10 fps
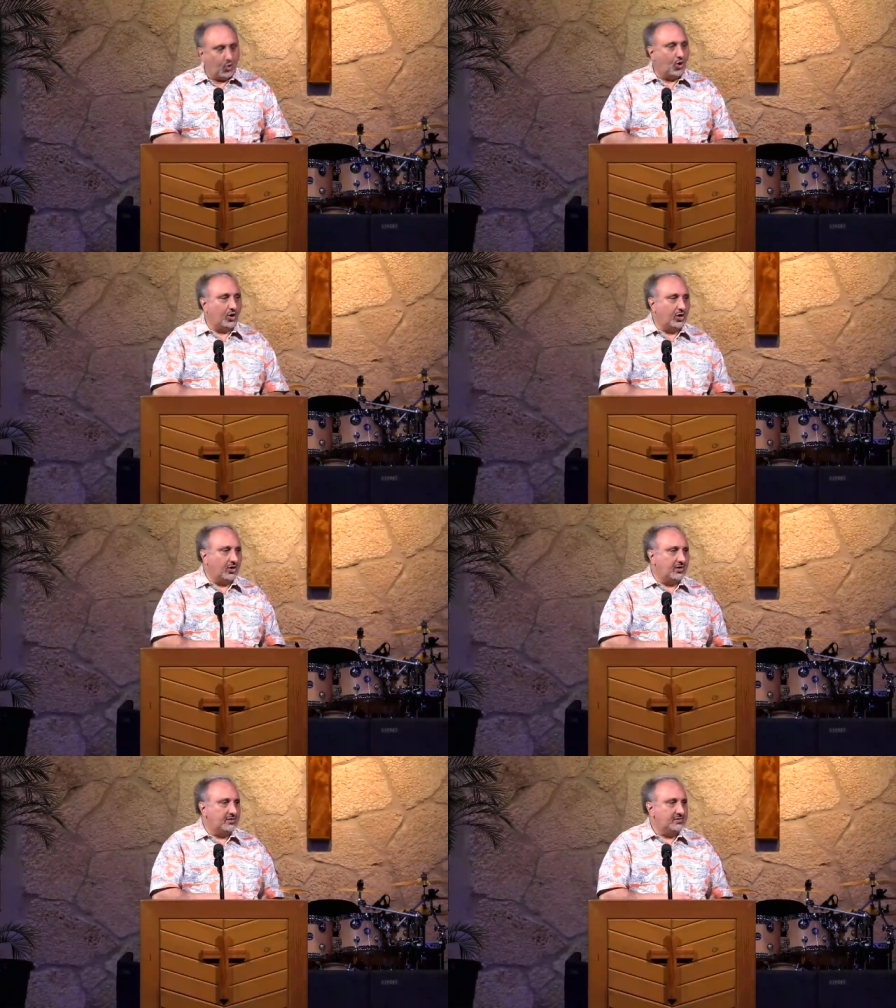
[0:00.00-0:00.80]

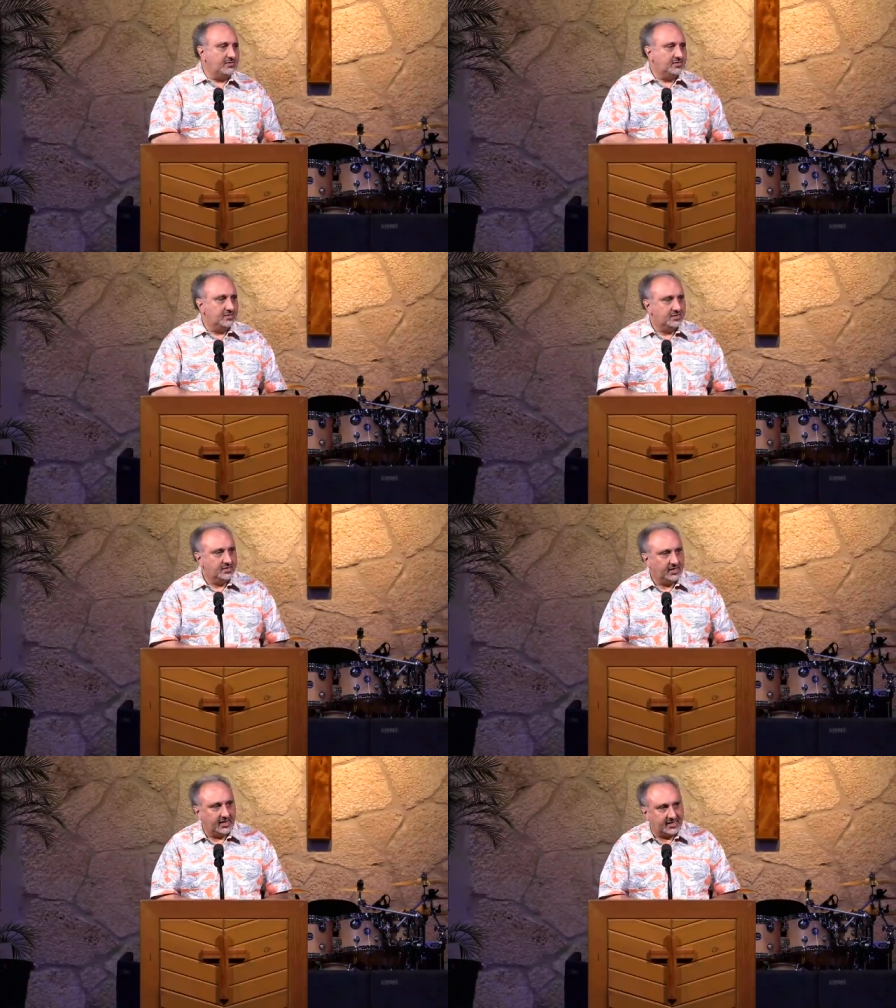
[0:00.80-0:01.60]
quarrel
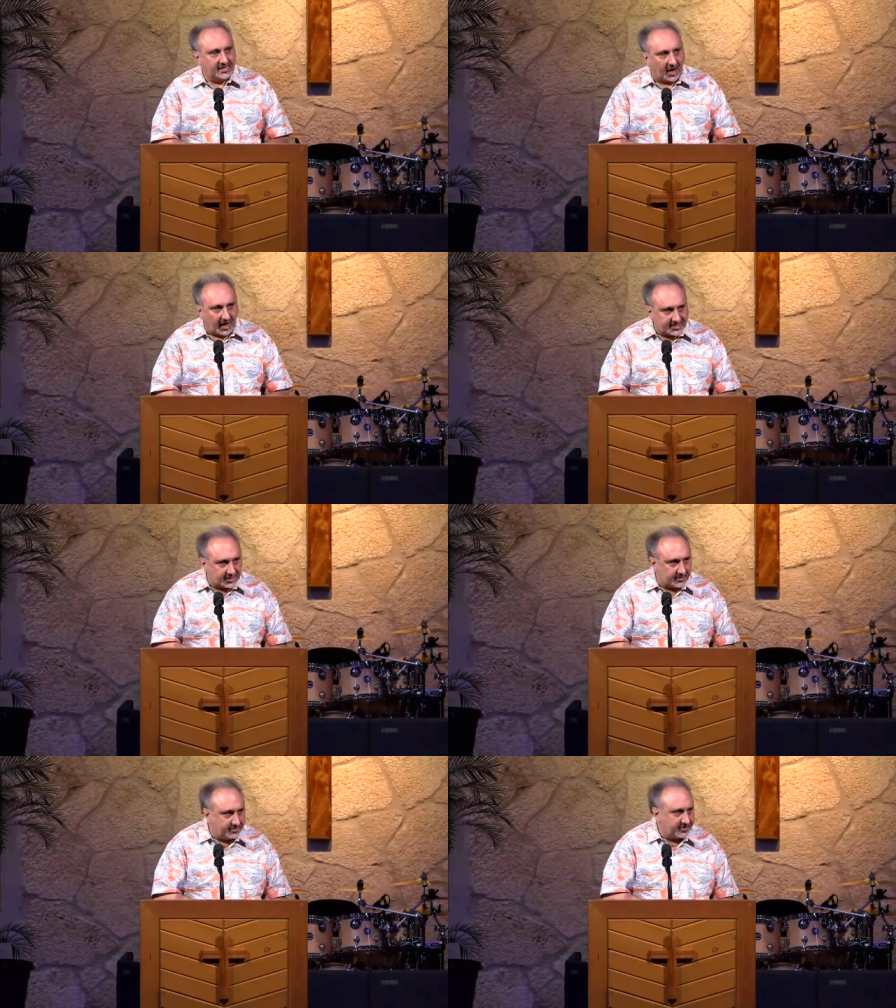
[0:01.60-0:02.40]
and
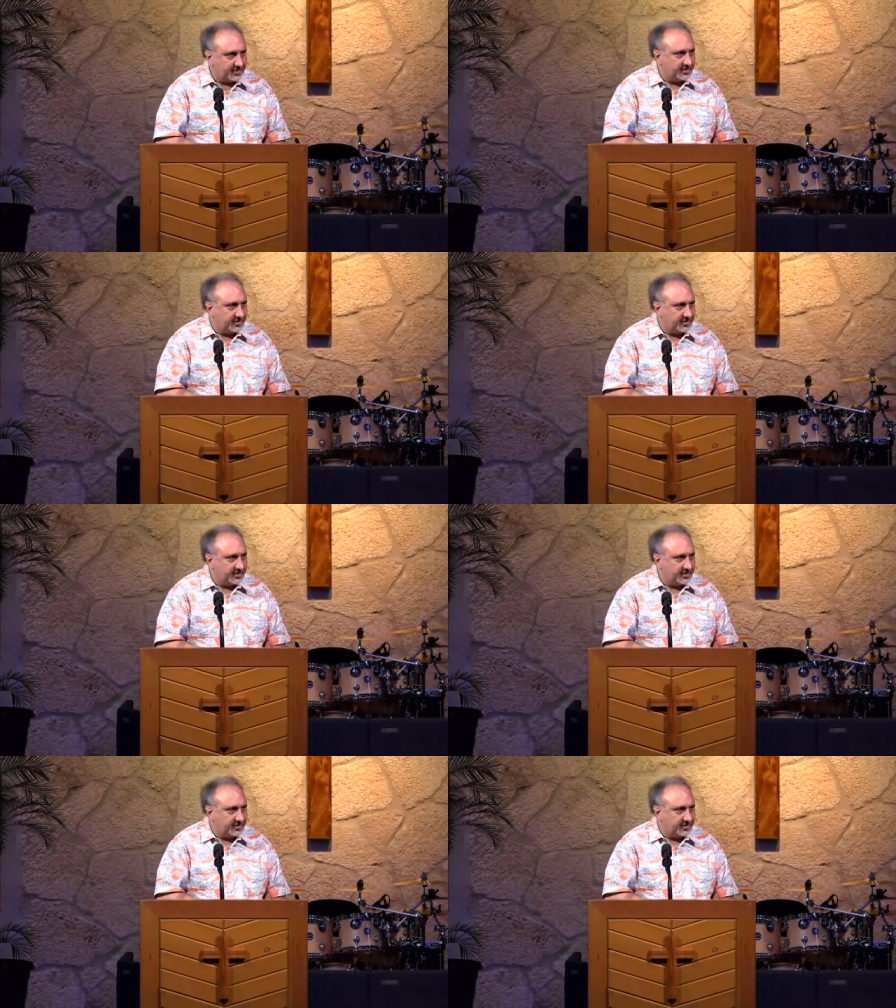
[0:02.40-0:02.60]
gossip